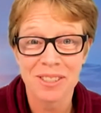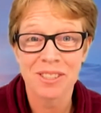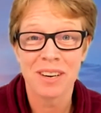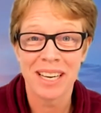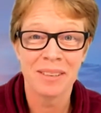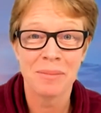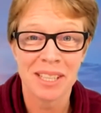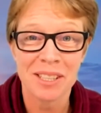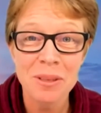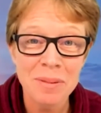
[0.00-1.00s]
Australian
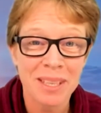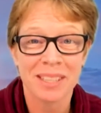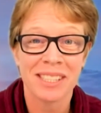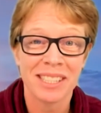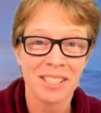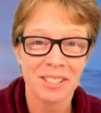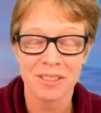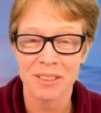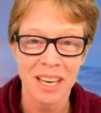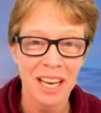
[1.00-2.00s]
marsupials
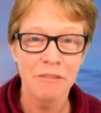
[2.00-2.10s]
into